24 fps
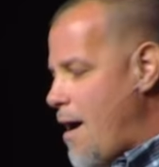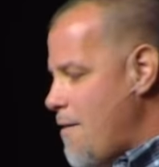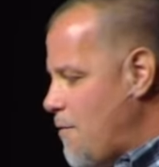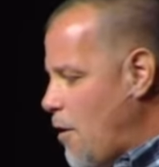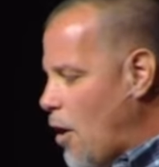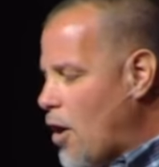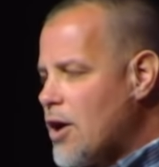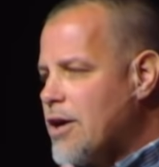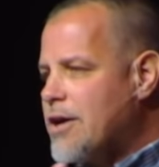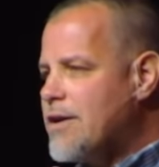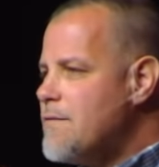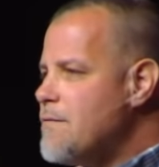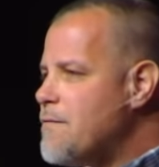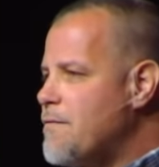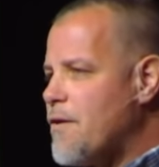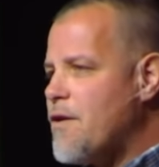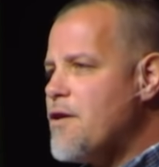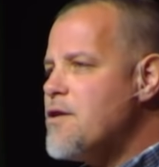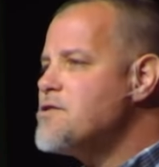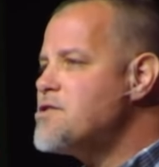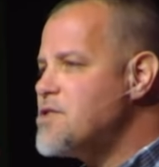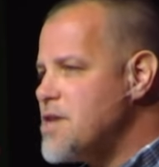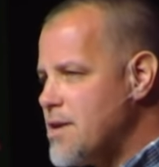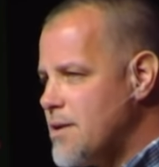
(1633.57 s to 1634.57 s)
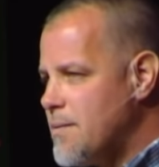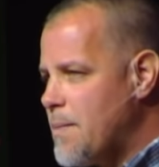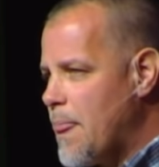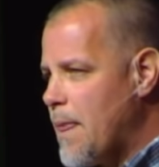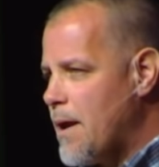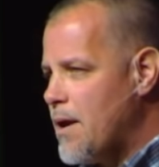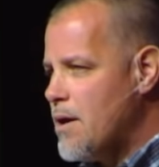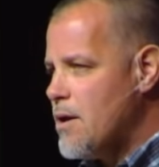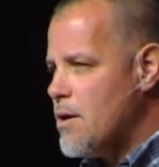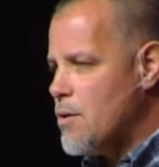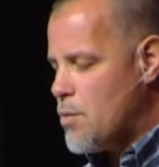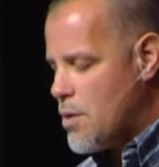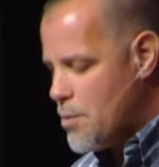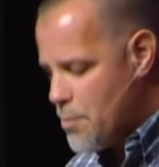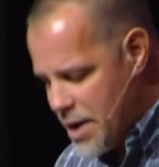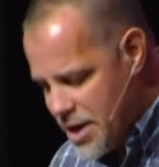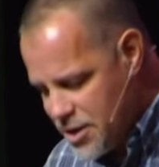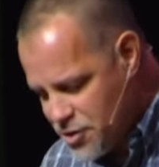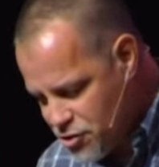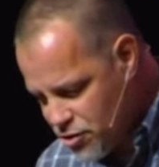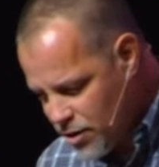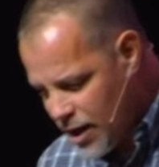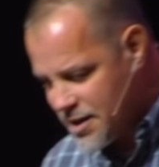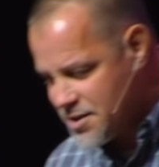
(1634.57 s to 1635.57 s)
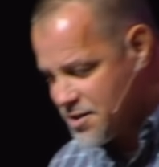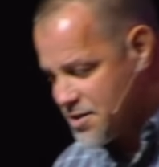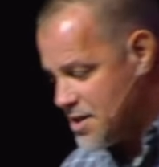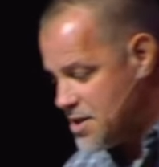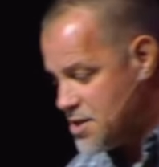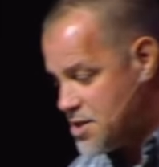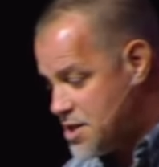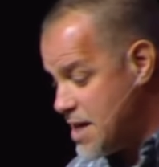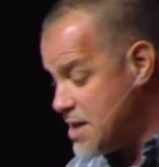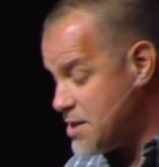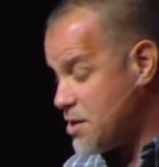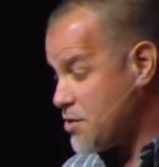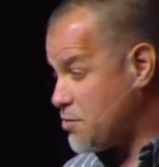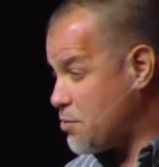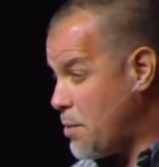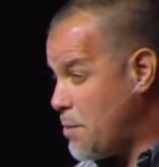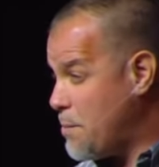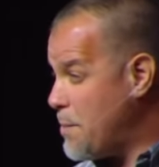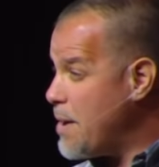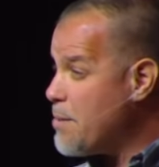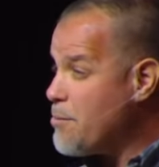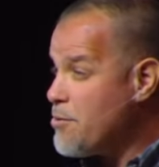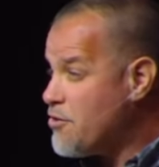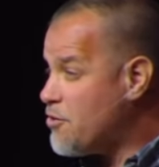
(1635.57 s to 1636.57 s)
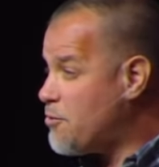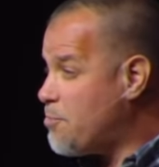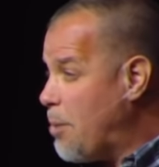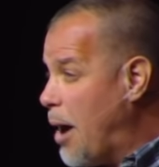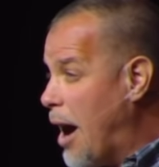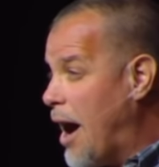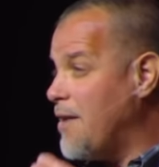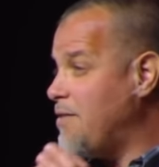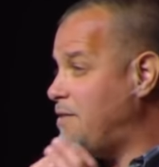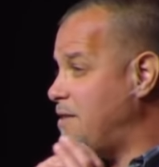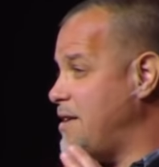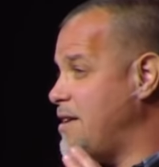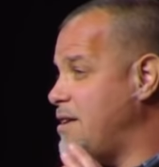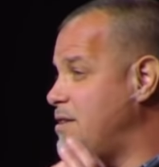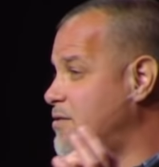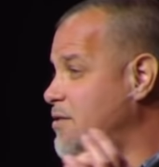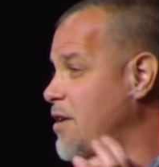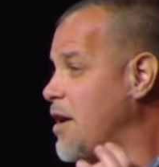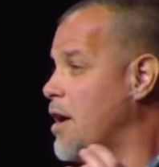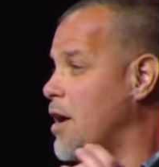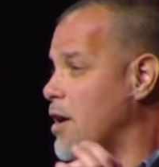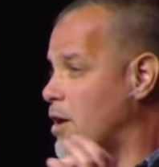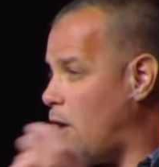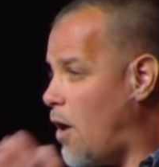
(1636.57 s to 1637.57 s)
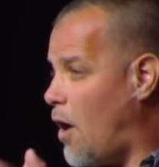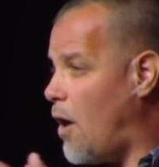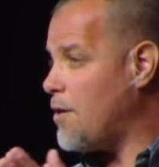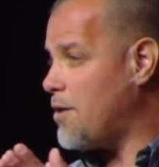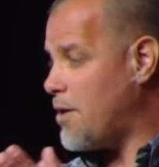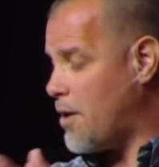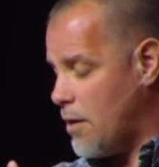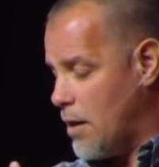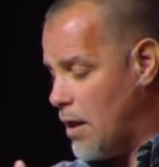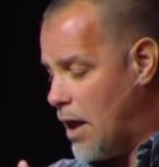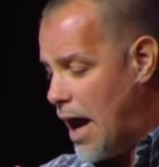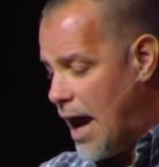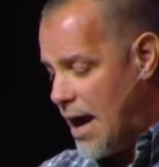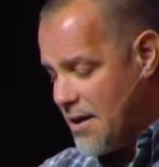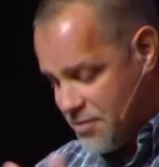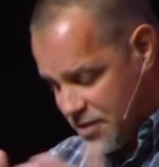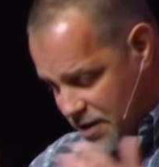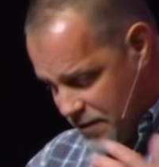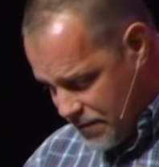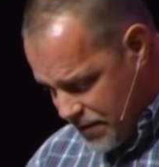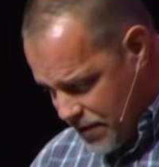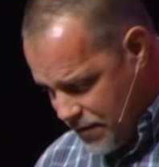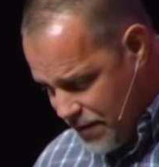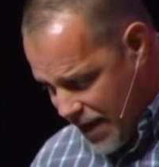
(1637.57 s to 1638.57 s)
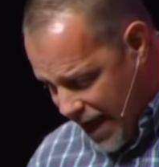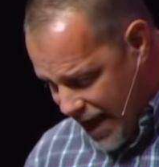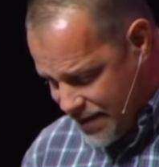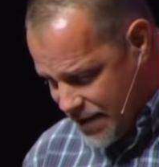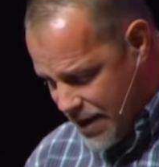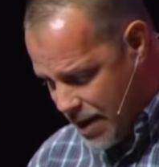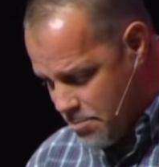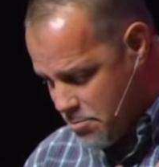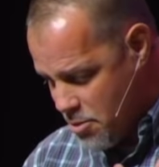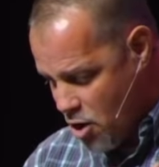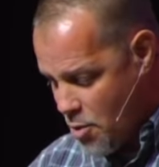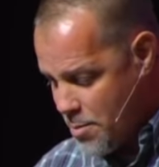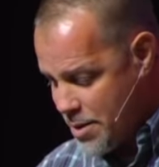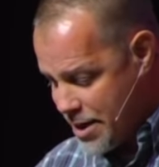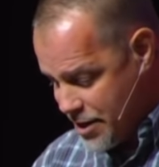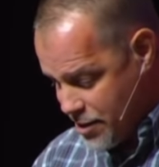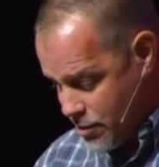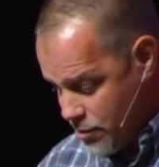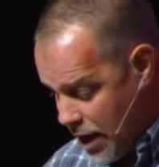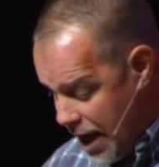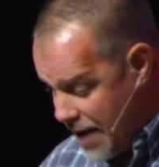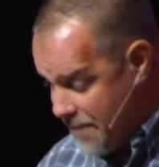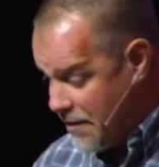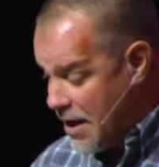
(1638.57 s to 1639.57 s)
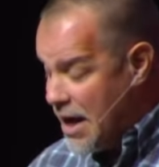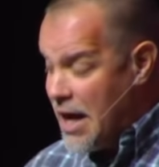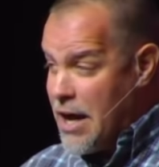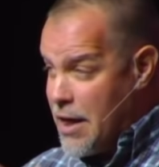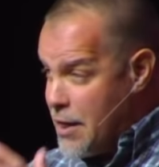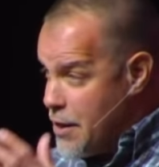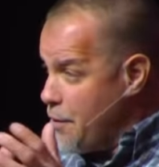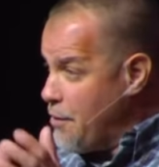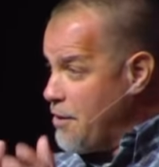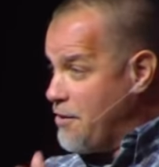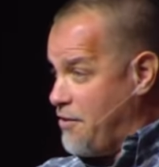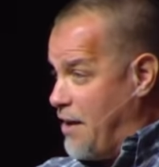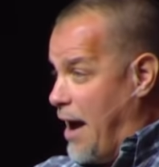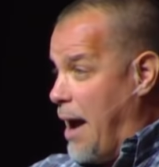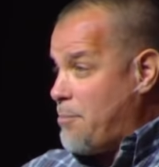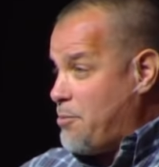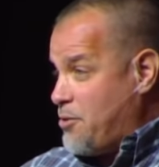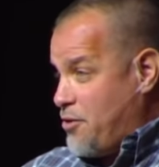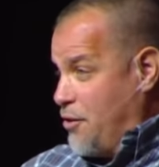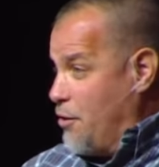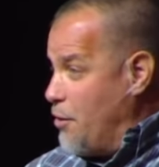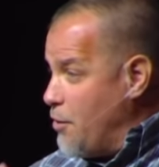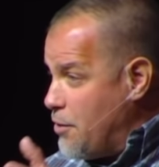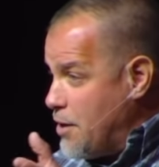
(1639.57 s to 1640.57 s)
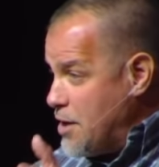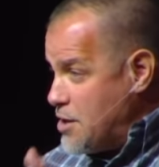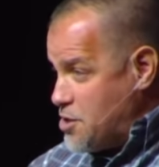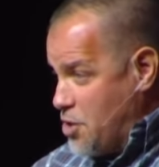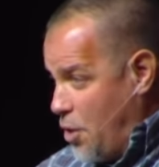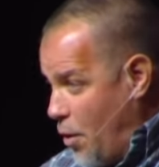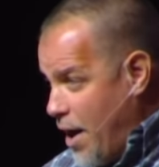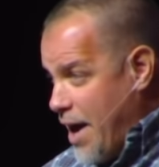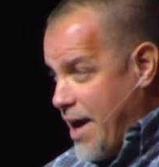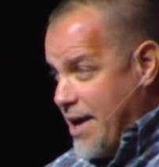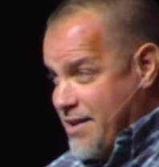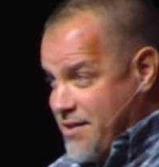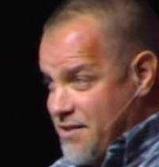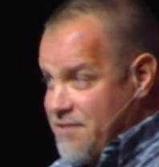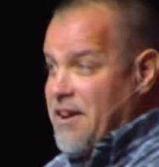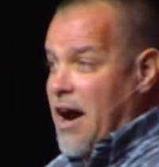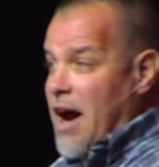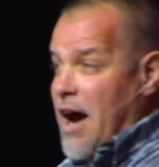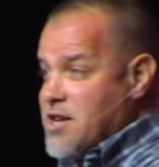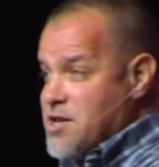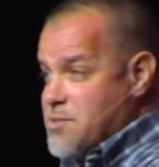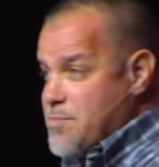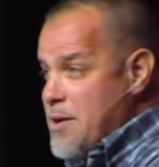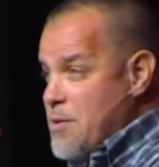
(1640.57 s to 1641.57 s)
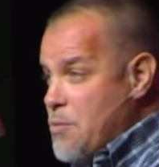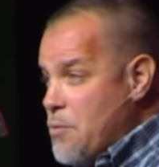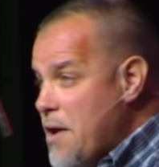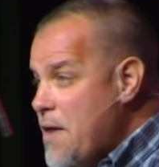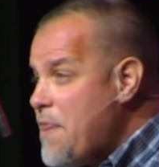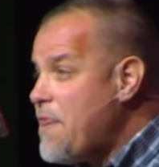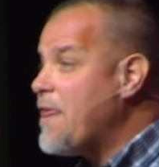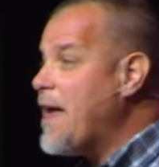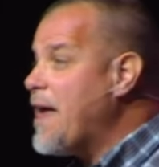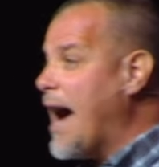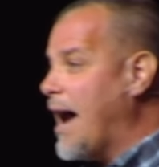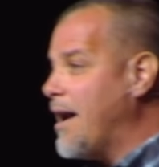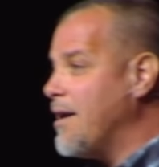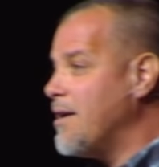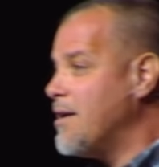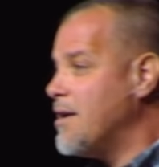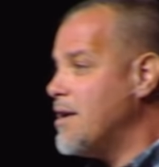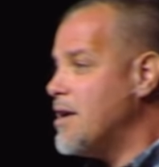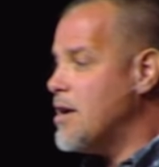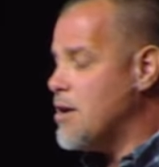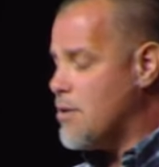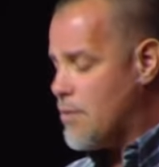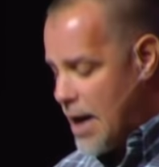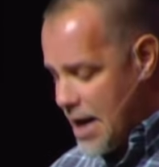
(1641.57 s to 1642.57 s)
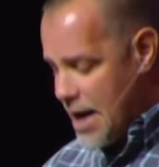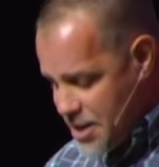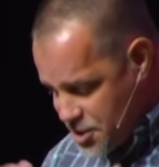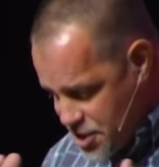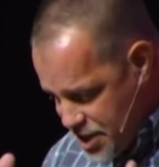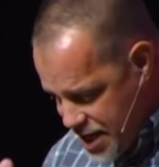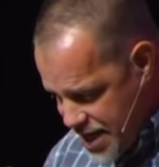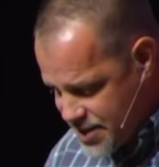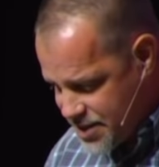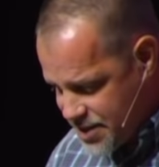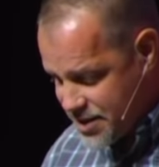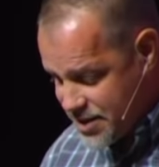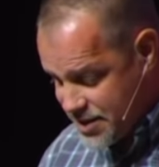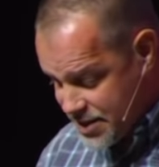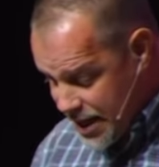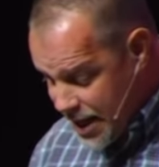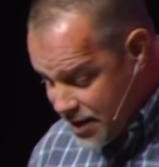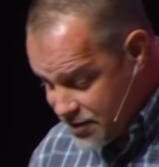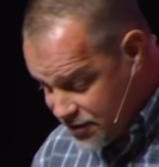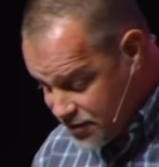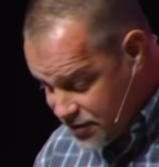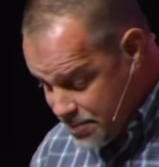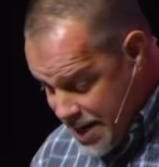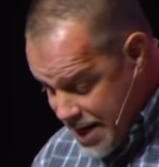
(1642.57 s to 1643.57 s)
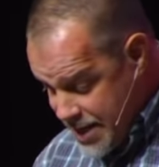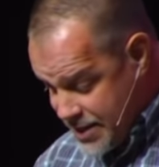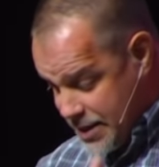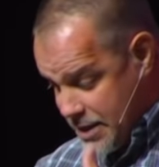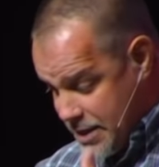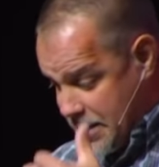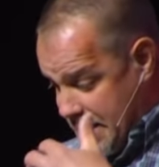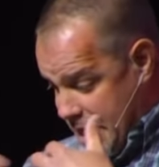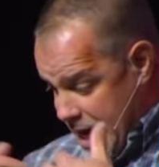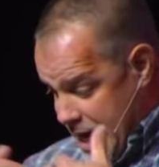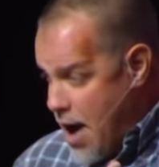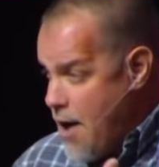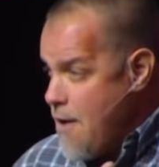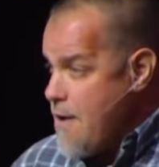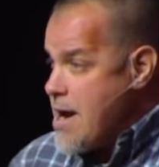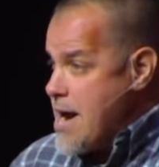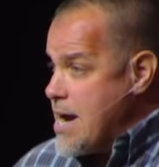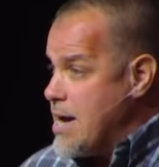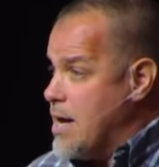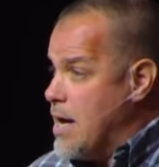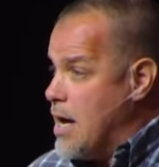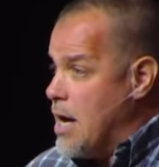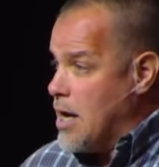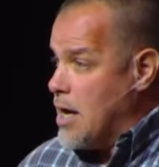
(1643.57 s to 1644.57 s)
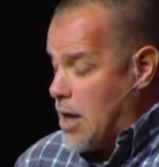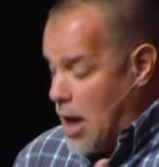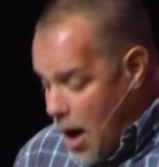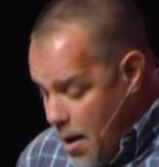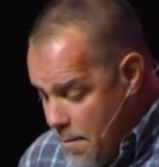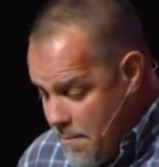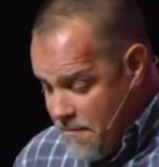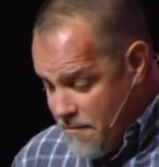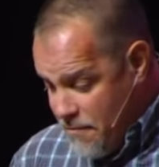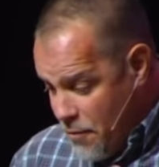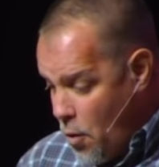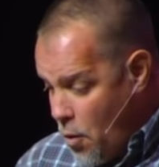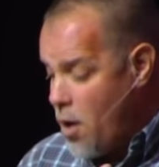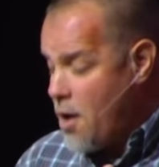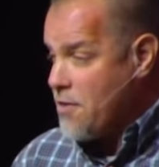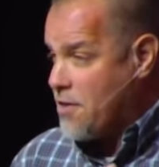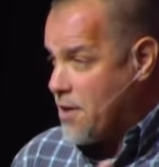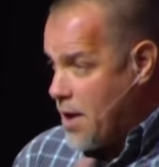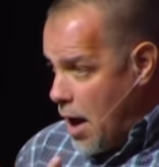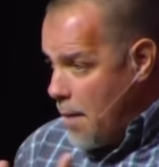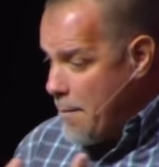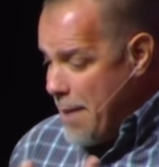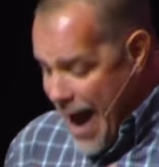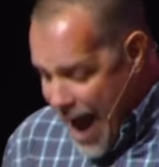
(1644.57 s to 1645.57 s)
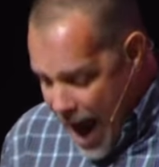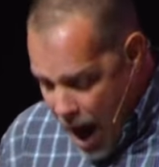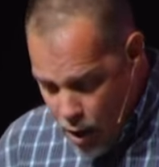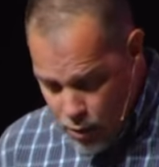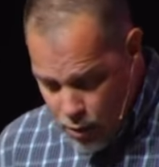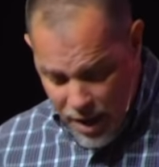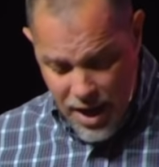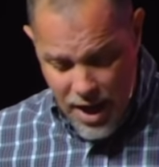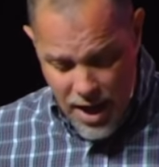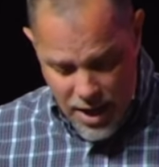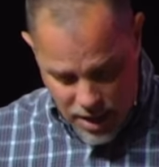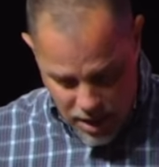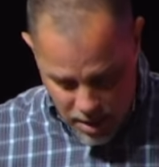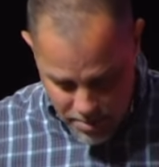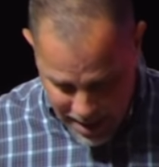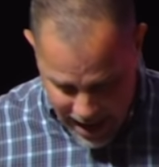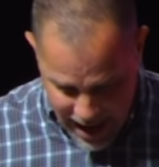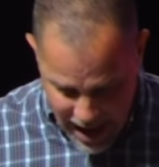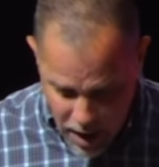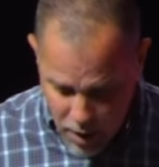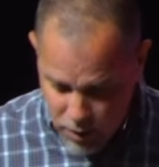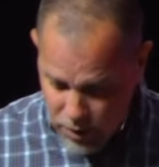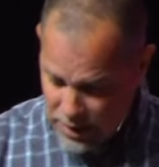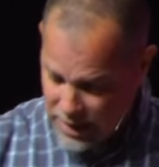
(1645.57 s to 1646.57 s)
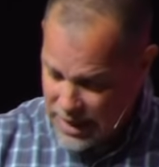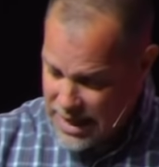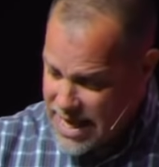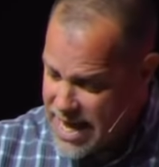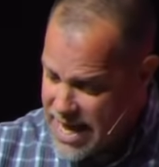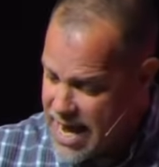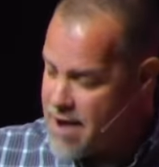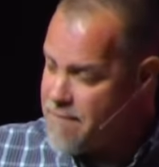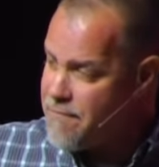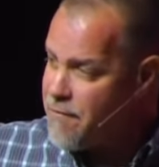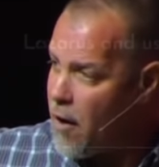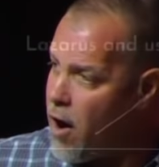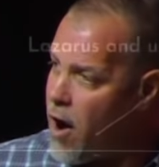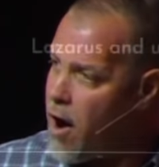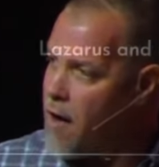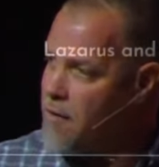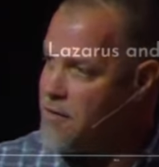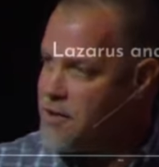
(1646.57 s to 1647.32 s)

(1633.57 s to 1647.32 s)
our conversion when we trust in Jesus, when we respond to his call in our lives. And if you've had that moment in your life, there is absolutely joy and astonishment with that, right? Jesus says to me, He says, Gary, come forth, come out, come out, leave all the